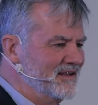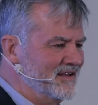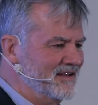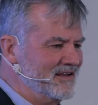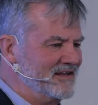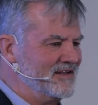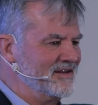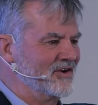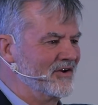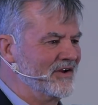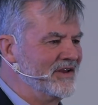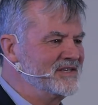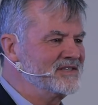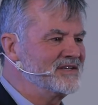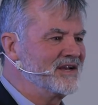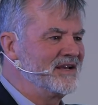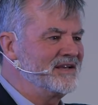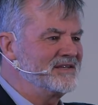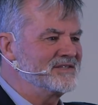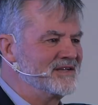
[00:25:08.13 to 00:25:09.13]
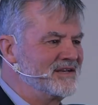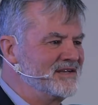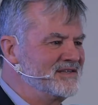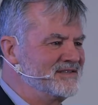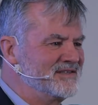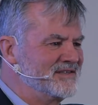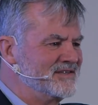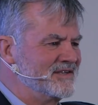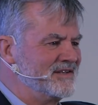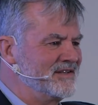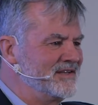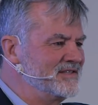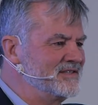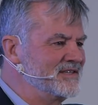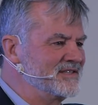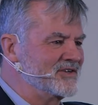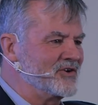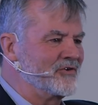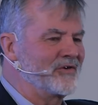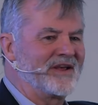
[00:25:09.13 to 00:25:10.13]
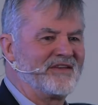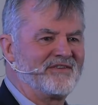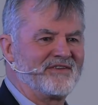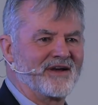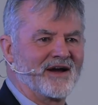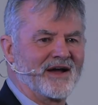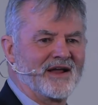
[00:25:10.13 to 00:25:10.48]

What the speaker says: You know, he's this crazy